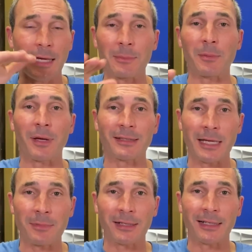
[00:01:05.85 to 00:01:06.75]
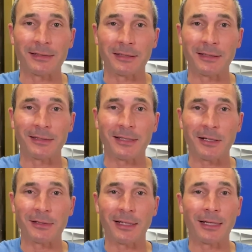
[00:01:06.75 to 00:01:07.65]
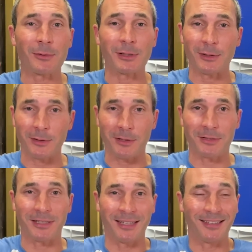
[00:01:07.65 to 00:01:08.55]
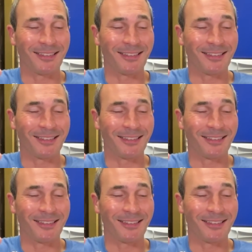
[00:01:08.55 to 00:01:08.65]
I mean, by the time I got done Saturday night, I was exhausted.